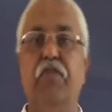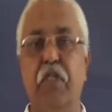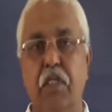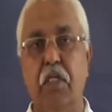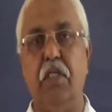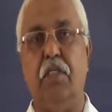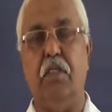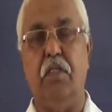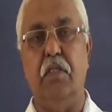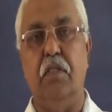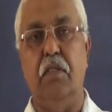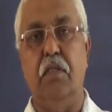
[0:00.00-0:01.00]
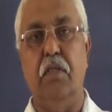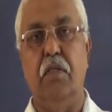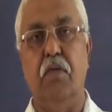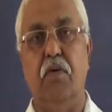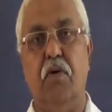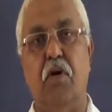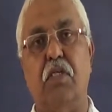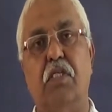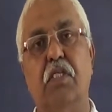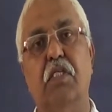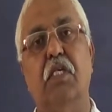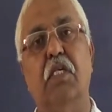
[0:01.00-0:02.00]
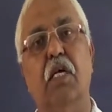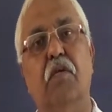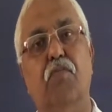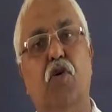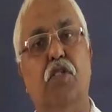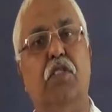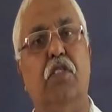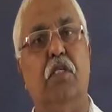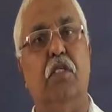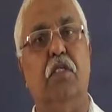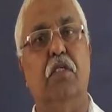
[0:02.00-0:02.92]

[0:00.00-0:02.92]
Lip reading: We need oxygen and moisture.